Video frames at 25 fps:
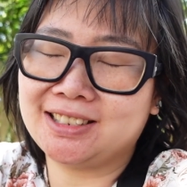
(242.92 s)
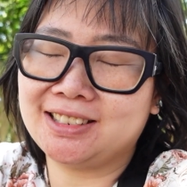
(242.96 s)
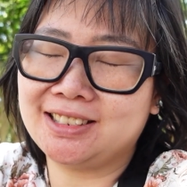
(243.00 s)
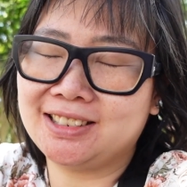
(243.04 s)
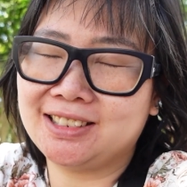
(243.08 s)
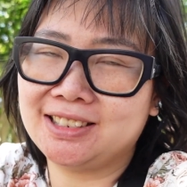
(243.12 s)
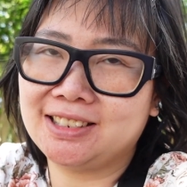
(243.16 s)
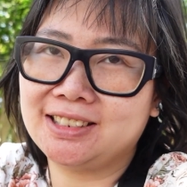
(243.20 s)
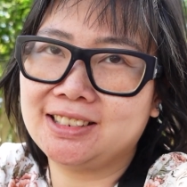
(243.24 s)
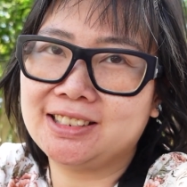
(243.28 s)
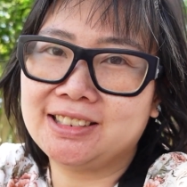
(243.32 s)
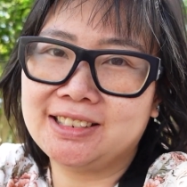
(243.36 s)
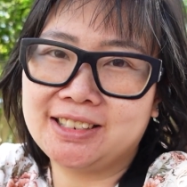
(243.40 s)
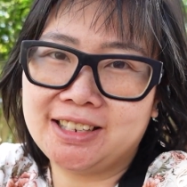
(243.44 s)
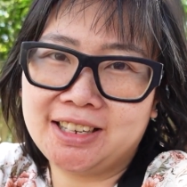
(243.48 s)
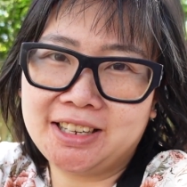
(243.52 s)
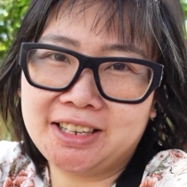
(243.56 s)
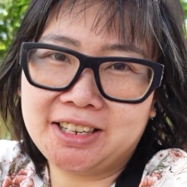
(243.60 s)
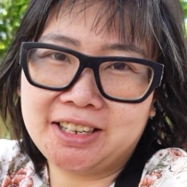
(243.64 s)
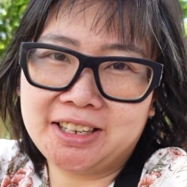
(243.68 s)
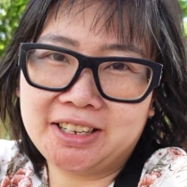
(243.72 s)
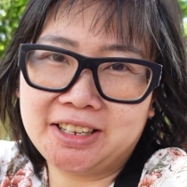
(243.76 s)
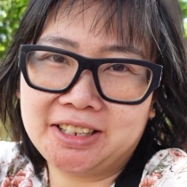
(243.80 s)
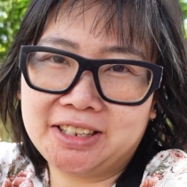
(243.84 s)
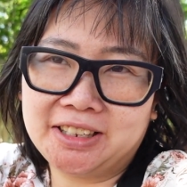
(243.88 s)
and
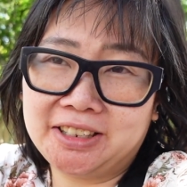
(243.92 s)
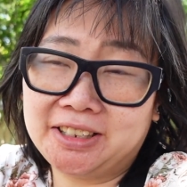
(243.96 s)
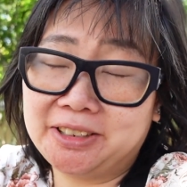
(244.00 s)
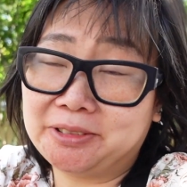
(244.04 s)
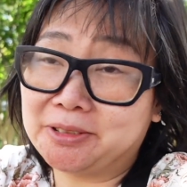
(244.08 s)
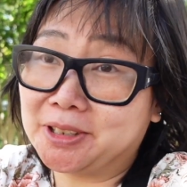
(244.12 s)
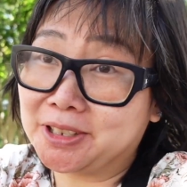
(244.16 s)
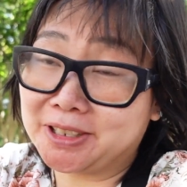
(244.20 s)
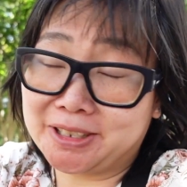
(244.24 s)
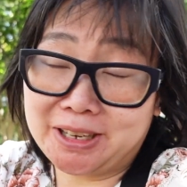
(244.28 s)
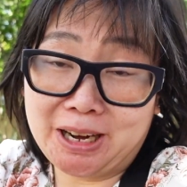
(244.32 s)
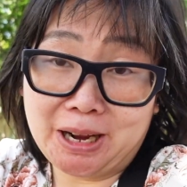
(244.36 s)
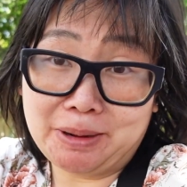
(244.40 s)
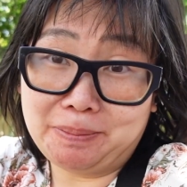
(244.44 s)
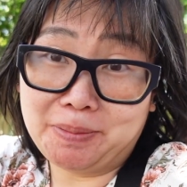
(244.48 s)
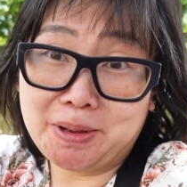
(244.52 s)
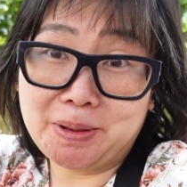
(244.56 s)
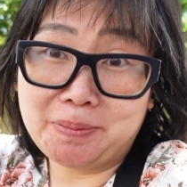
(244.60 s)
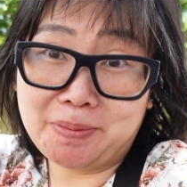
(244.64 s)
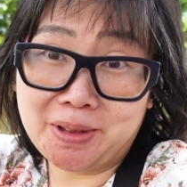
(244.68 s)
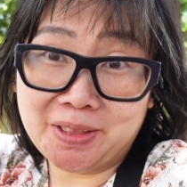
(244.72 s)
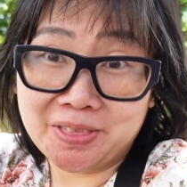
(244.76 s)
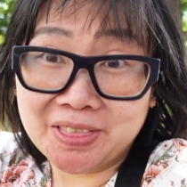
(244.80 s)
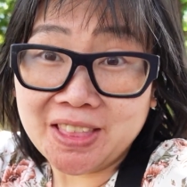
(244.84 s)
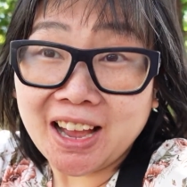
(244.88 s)
wasn't happy
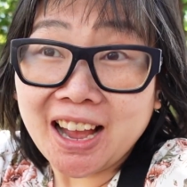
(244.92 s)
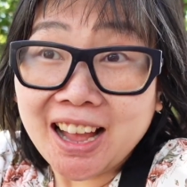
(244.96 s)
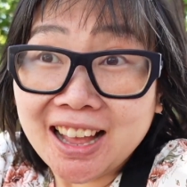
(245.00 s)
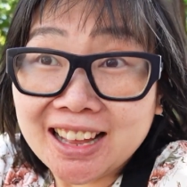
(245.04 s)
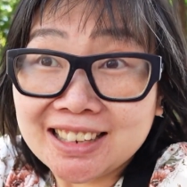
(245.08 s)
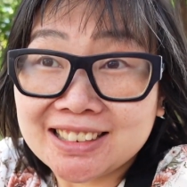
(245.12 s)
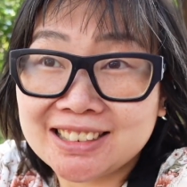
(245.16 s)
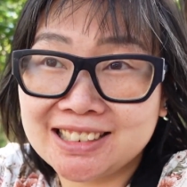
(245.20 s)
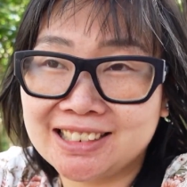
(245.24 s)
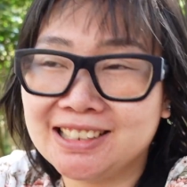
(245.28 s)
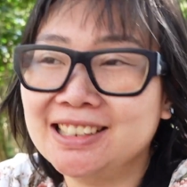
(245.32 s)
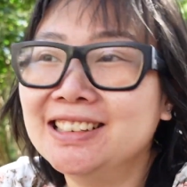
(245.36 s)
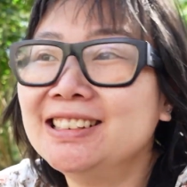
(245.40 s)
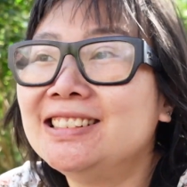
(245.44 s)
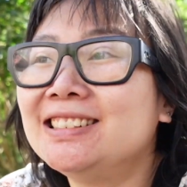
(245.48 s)
about that.